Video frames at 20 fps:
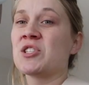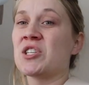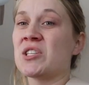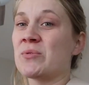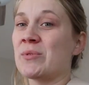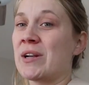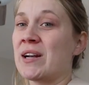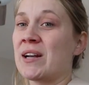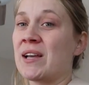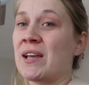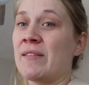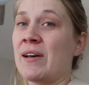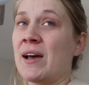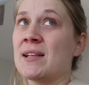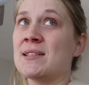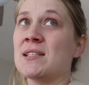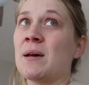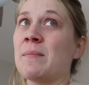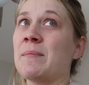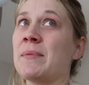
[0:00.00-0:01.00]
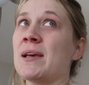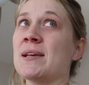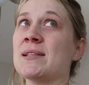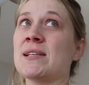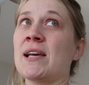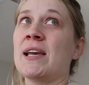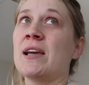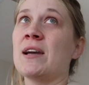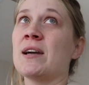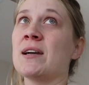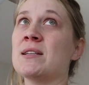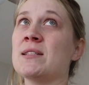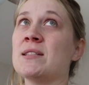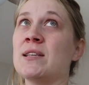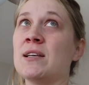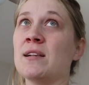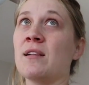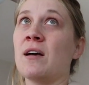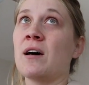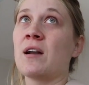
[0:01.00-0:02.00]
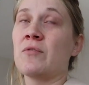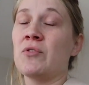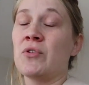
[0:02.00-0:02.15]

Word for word: Just wanted to give a heads up because I guarantee a lot of